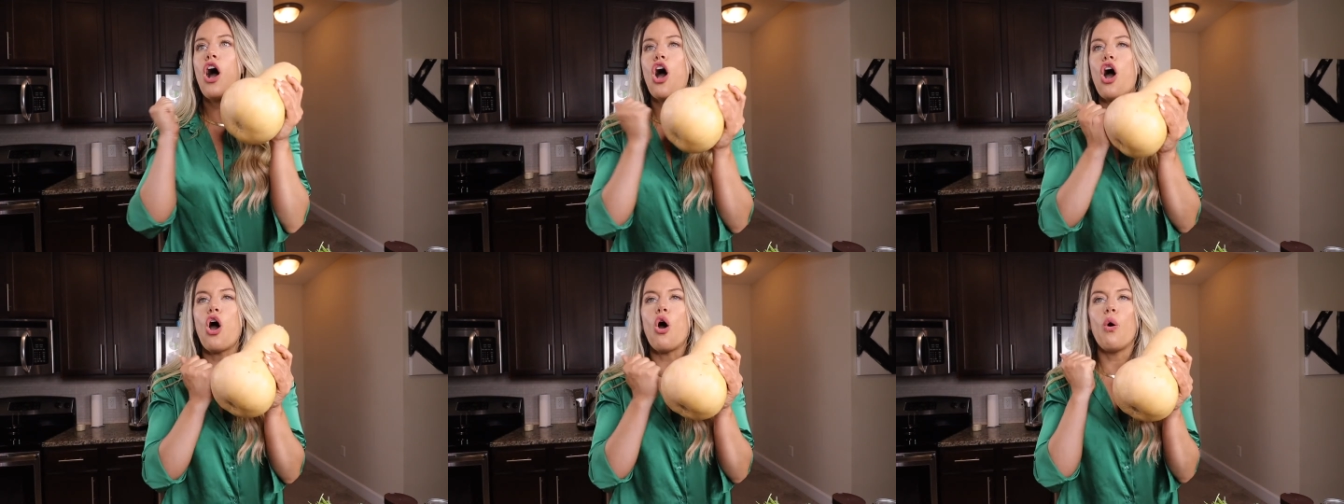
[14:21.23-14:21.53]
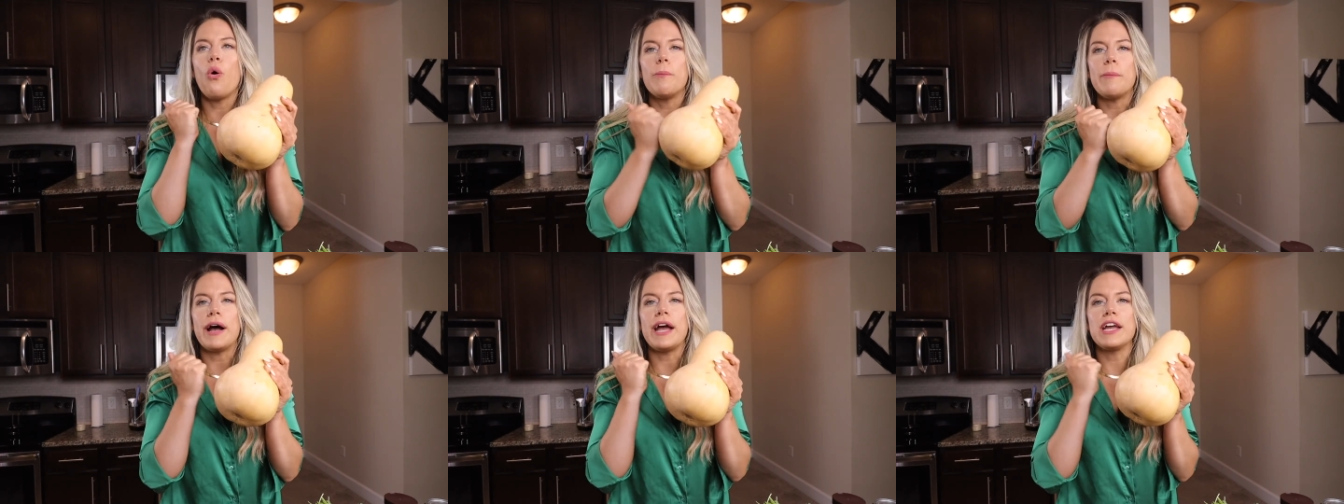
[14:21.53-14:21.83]

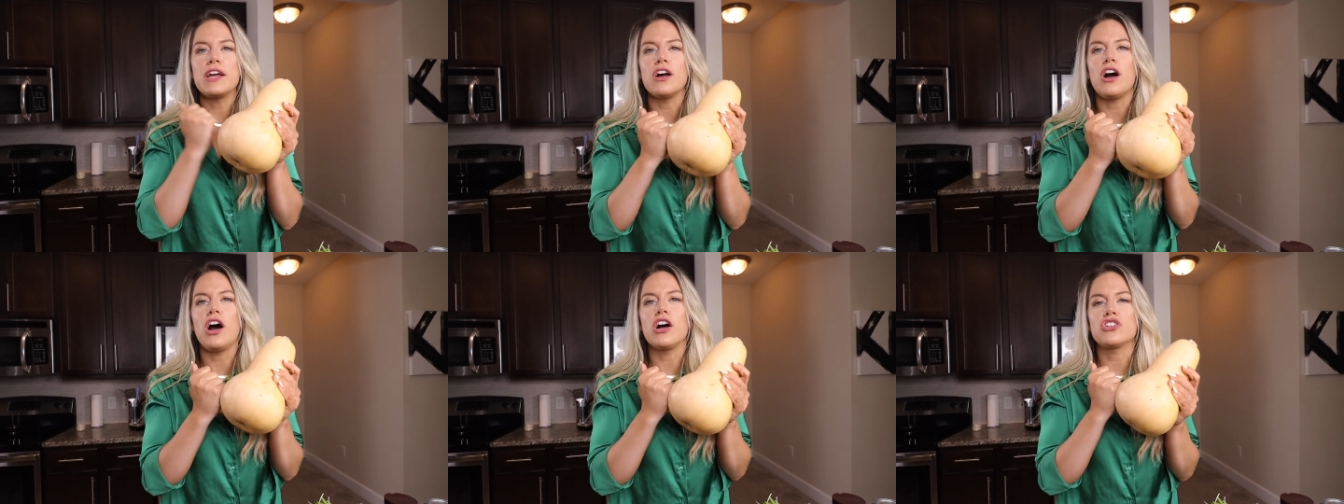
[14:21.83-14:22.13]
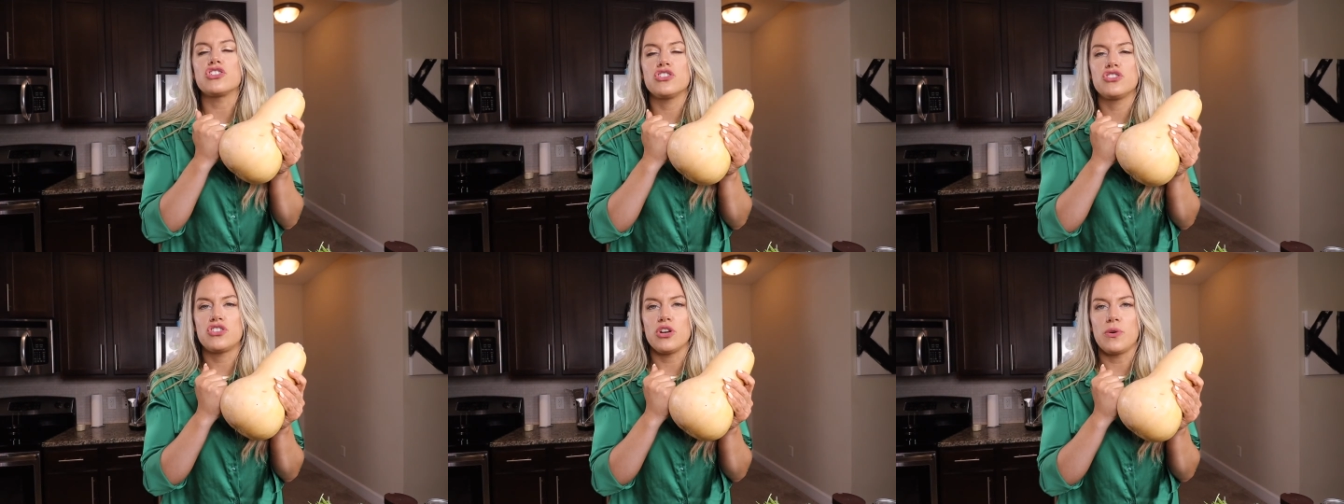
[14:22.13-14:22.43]
Oh my
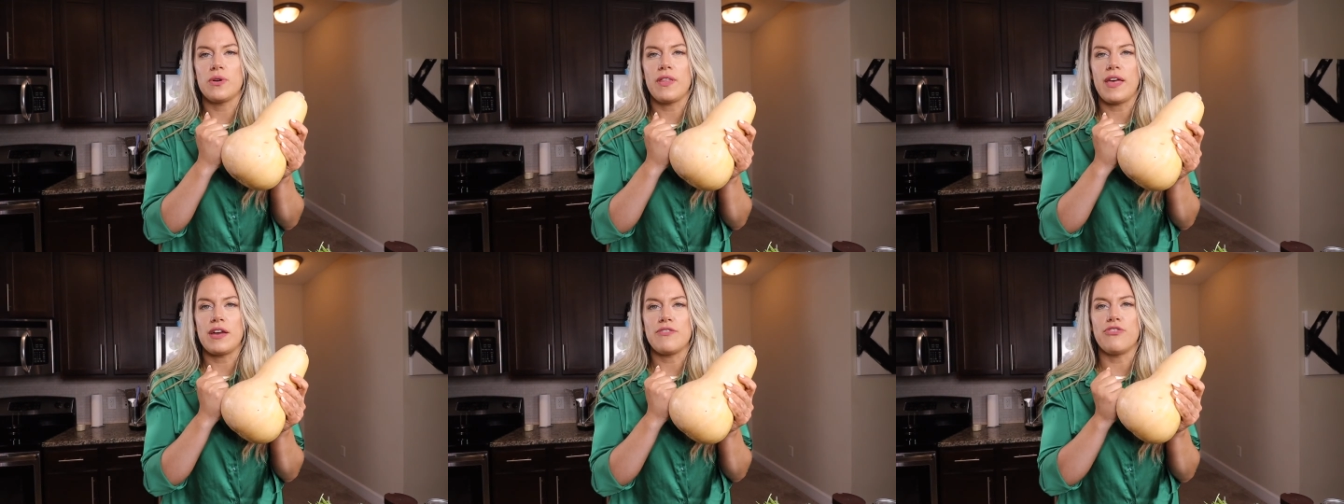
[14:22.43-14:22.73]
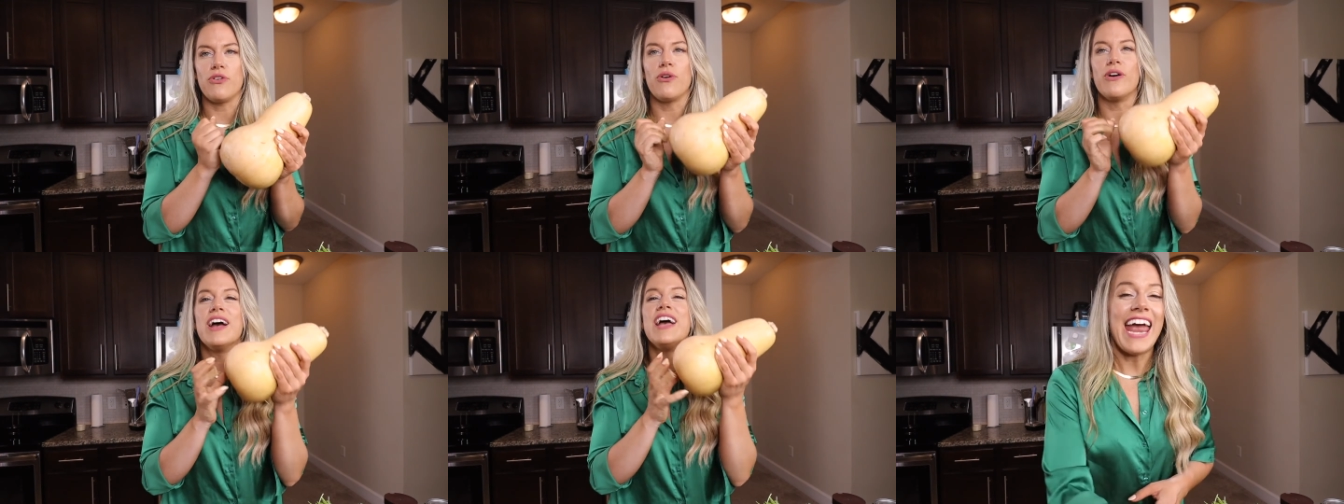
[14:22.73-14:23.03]
gosh, so
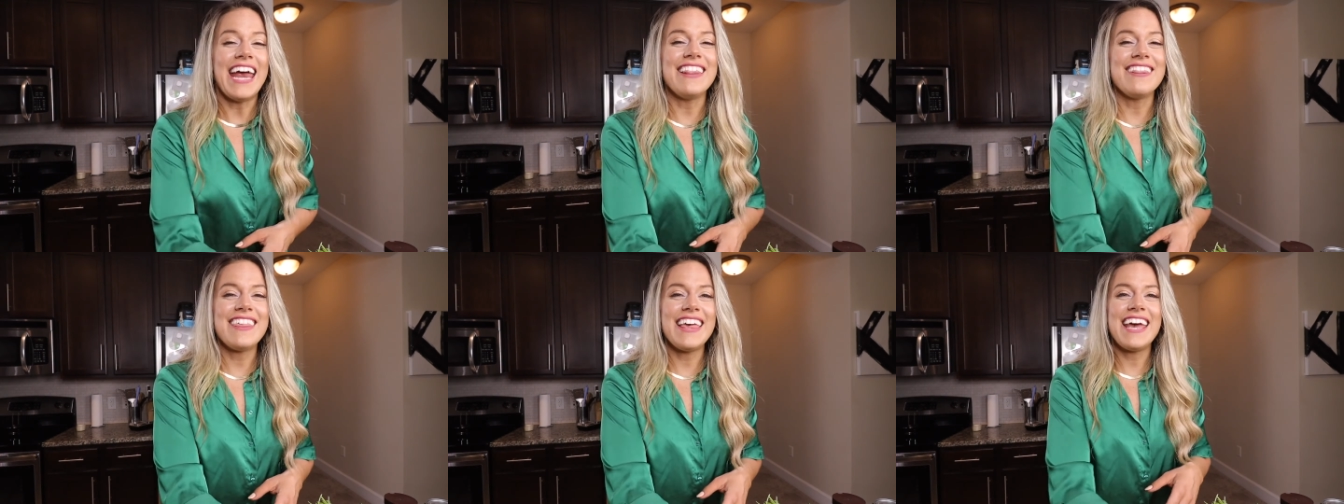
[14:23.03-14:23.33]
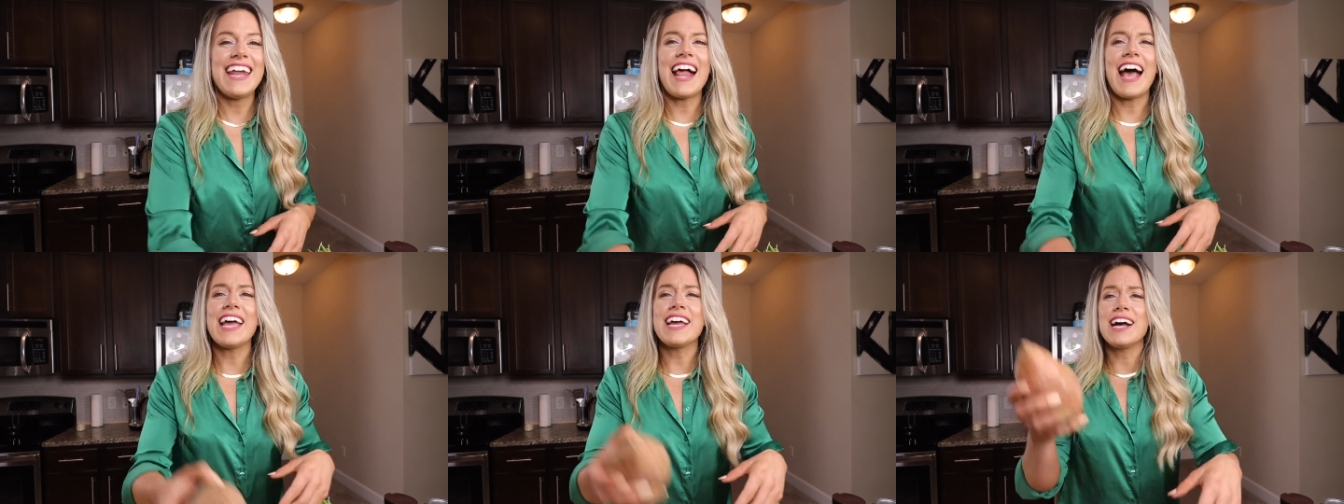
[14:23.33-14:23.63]
delightful. And
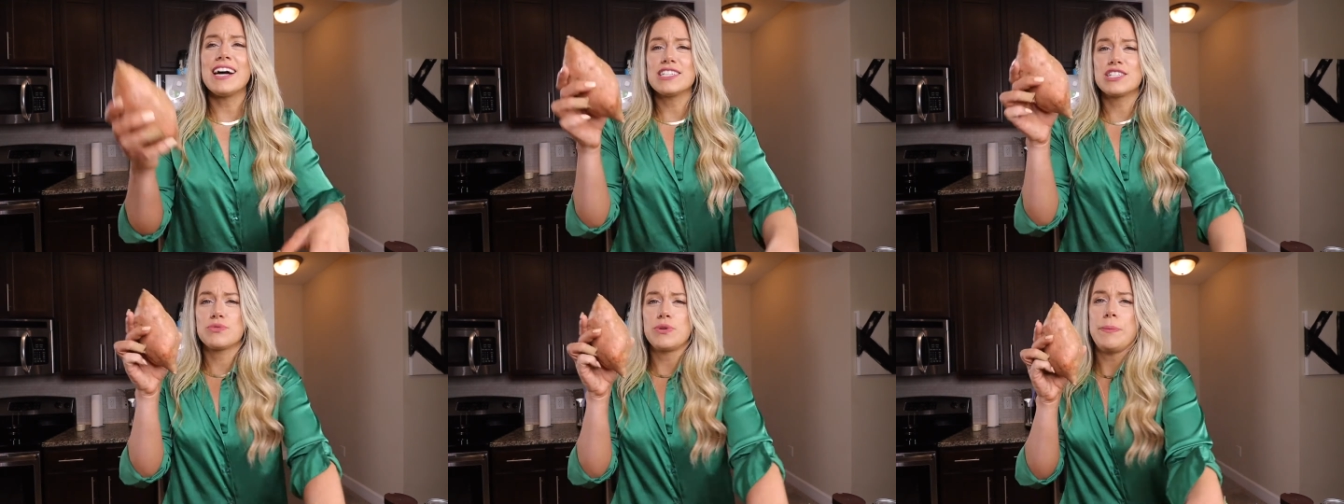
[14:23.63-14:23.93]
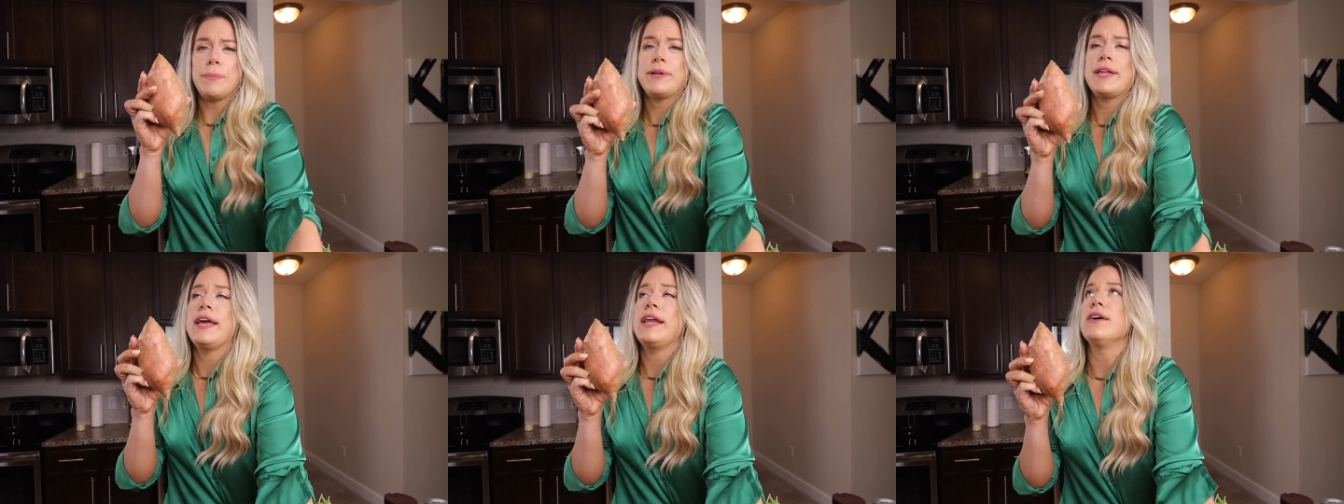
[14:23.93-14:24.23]
then I got
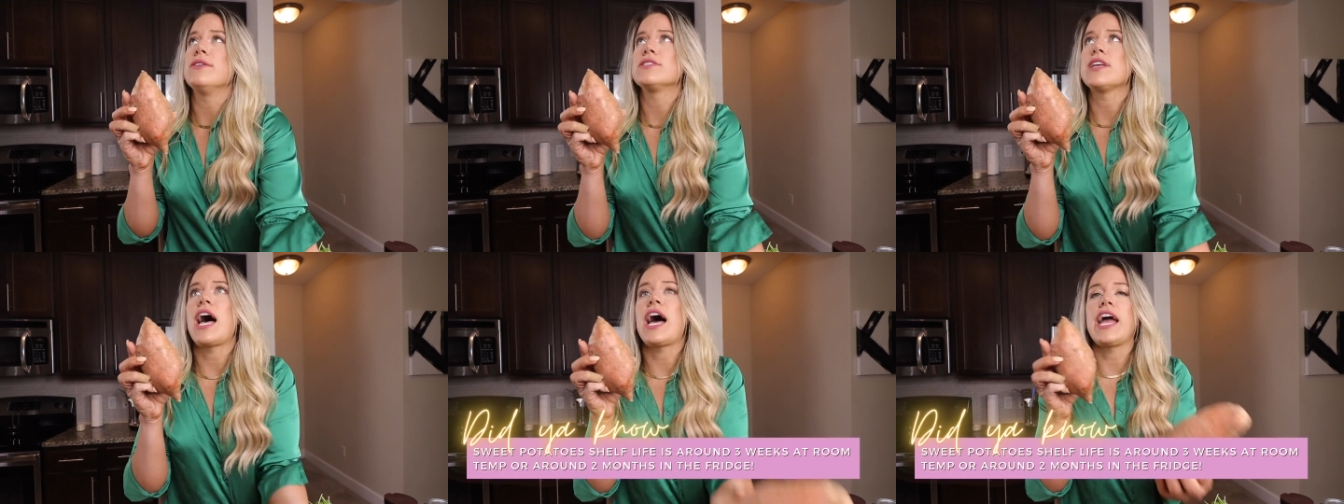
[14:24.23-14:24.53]
sweet potatoes.